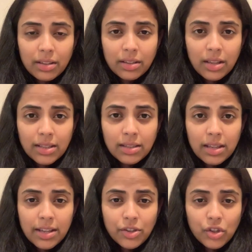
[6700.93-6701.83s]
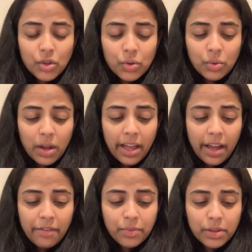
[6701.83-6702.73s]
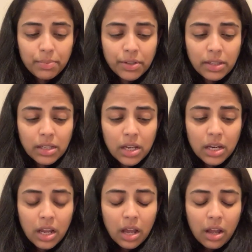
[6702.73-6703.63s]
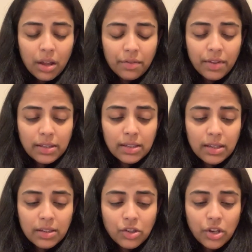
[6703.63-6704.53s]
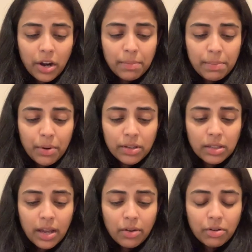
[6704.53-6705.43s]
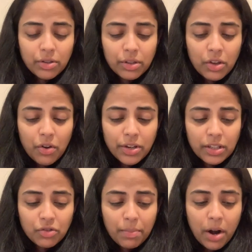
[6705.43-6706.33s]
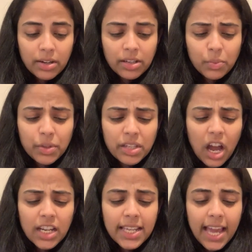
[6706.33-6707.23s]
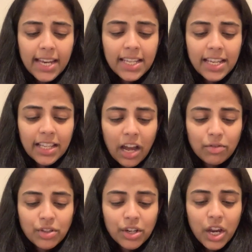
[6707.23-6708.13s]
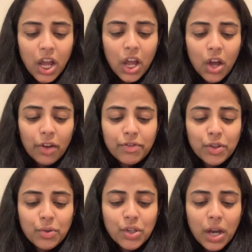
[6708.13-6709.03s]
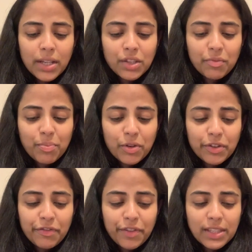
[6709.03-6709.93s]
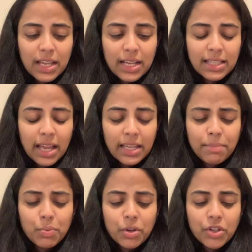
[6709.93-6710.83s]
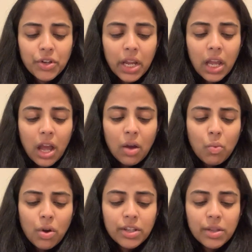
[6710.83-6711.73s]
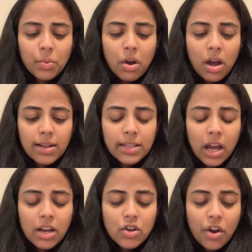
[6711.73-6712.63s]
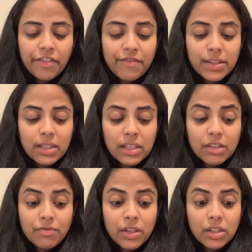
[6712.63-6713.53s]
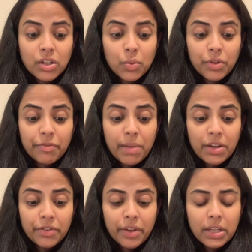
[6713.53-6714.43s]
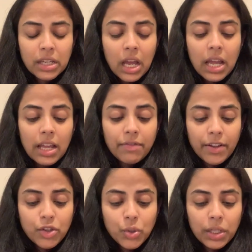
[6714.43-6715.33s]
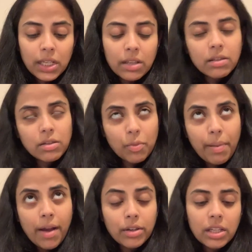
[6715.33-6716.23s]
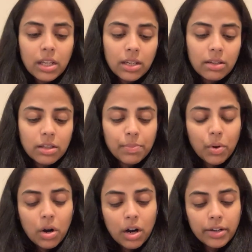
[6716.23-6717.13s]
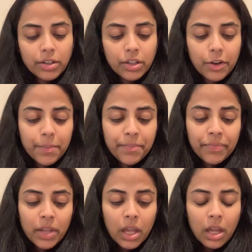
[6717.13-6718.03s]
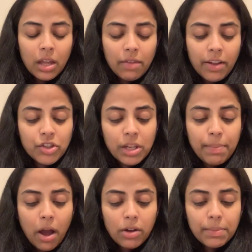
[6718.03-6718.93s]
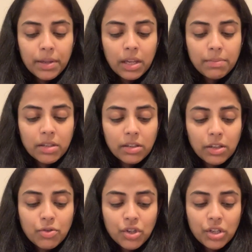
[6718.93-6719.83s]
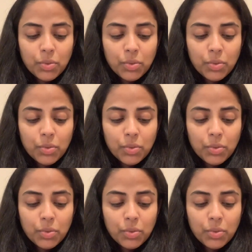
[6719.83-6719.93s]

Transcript: That's the issue I have with Princeton. Physicist Jeremy Bernstein, also in the audience, remarked, "It was an uncanny encounter of two giants of modern physics. I kept wondering what in the world a non-physicist visitor would have made of it." Eventually, so Pauli, Niels Bohr, eventually Pauli became disillusioned